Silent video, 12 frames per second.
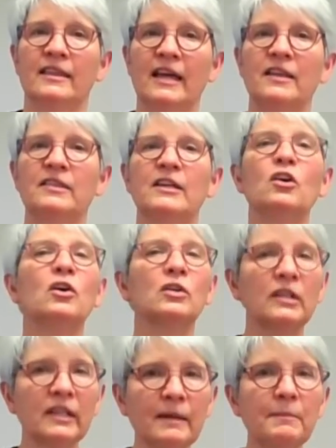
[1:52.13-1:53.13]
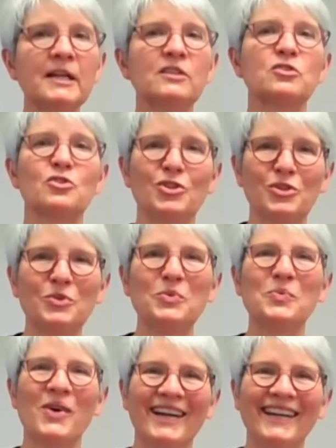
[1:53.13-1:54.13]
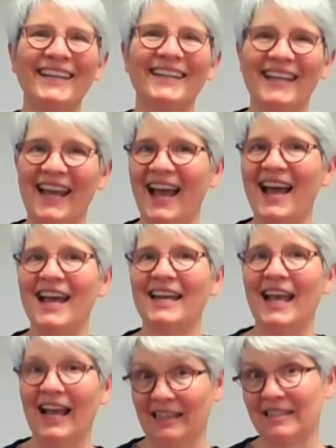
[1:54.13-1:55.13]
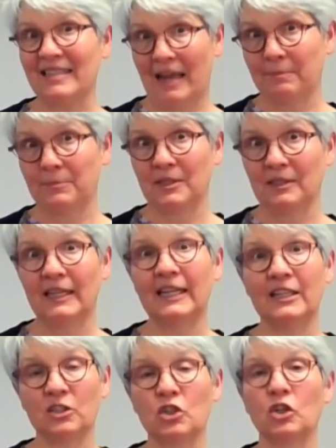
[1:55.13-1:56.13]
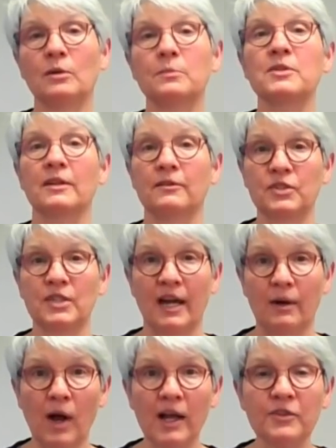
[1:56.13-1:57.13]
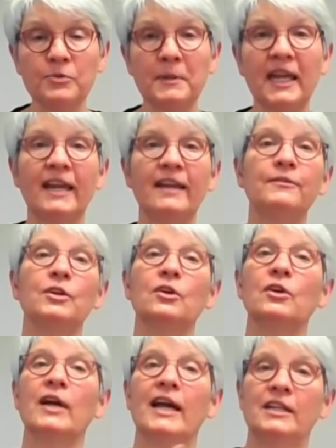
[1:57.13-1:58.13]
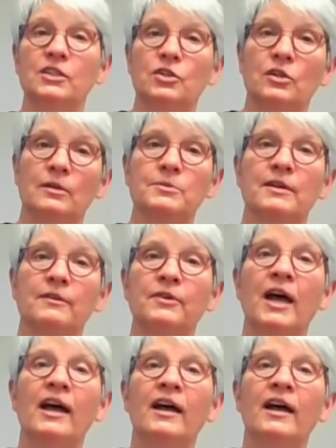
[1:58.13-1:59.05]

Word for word: that there are limits to what it can accept in terms of Taiwan's behavior and in terms of